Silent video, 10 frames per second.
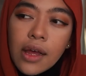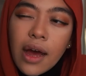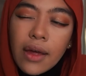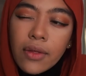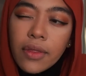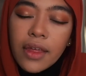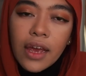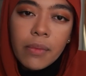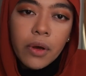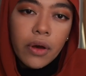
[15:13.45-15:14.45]
I don't think
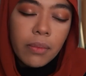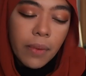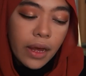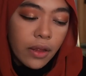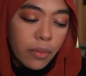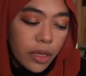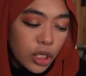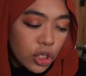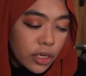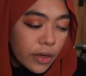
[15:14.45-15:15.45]
I'm going back to
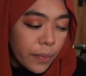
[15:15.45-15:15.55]
Malaysia